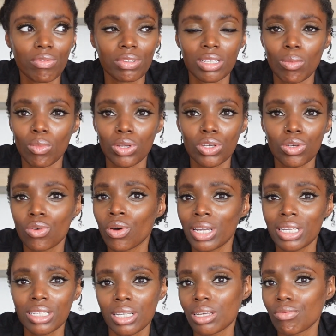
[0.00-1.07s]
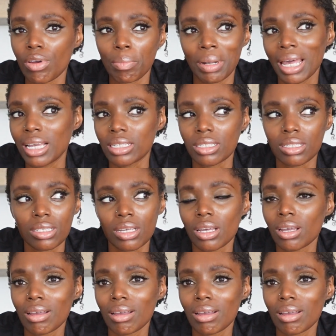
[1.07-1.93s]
for someone, you are easily replaced